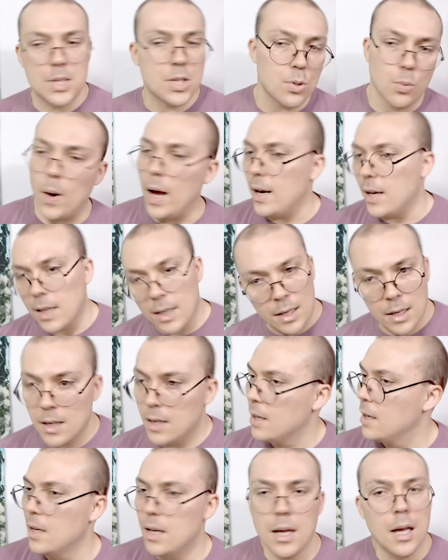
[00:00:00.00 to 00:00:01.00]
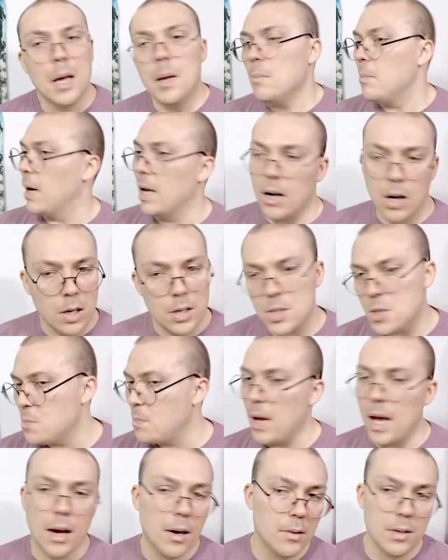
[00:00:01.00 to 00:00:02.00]
I'm sweating. My heart's
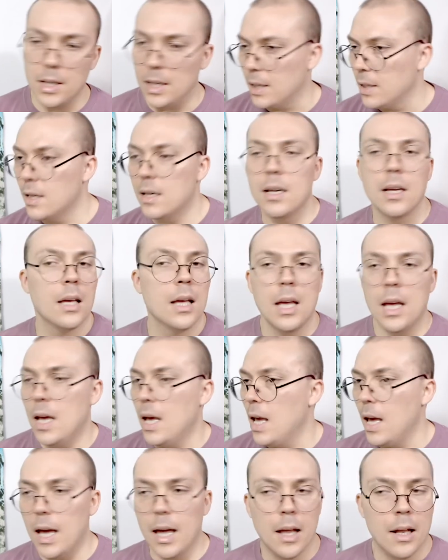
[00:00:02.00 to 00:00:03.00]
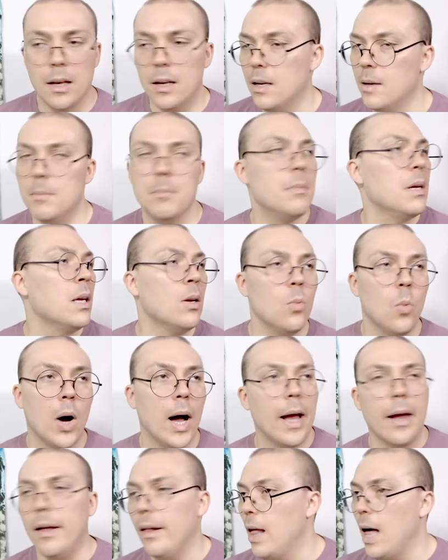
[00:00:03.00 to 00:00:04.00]
pounding. And
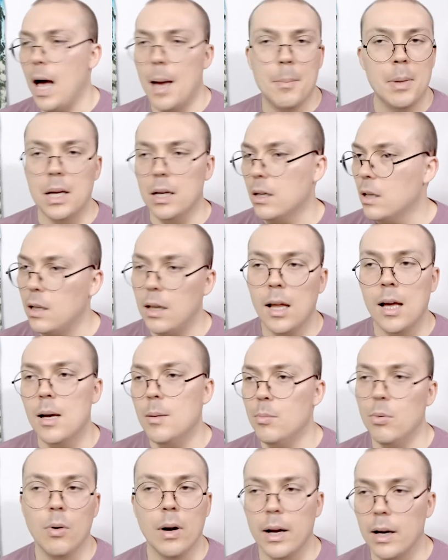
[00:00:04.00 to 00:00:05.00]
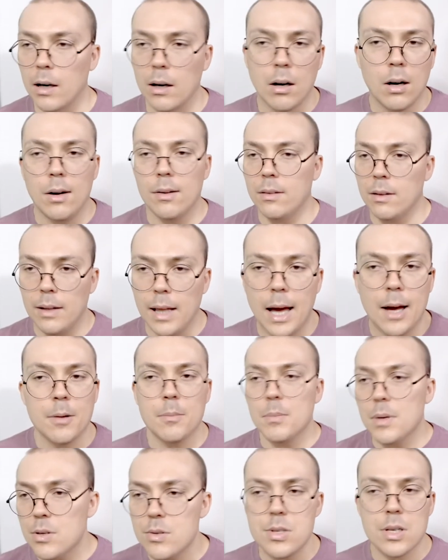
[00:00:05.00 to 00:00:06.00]
meanwhile, I'm in a club where all the
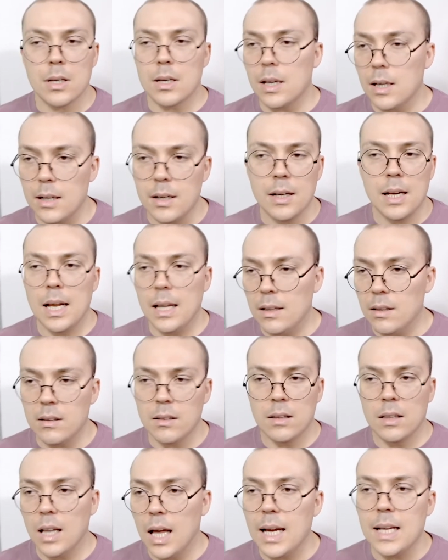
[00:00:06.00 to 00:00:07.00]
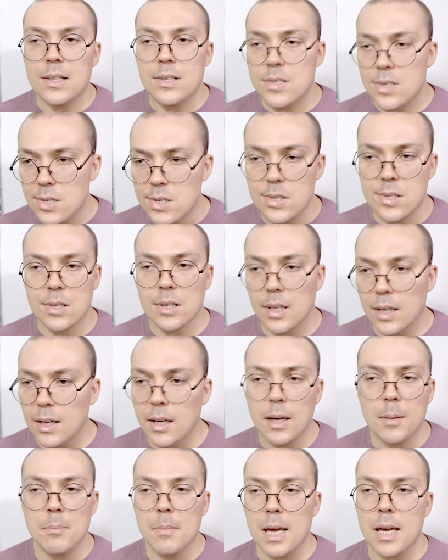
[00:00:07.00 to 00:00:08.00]
loud music and, and lights is
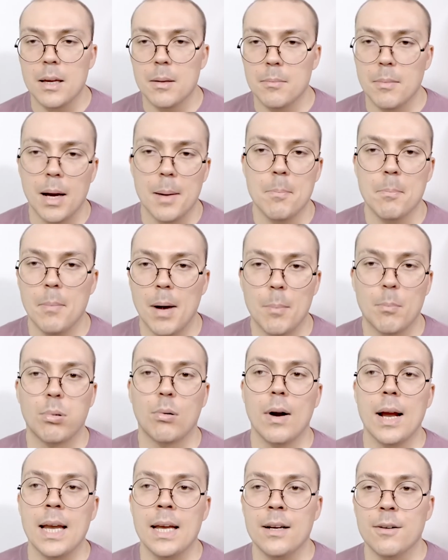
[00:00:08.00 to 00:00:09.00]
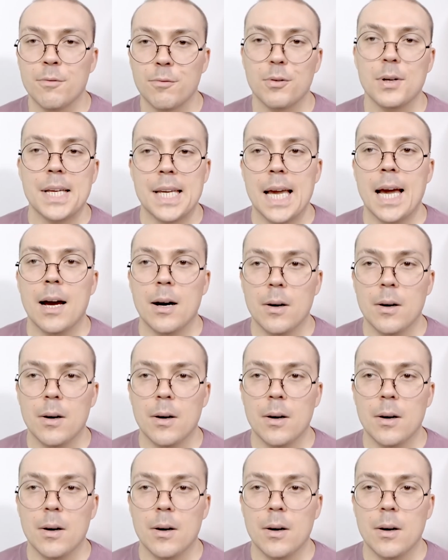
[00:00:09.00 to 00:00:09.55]
uh, making my, my brain freak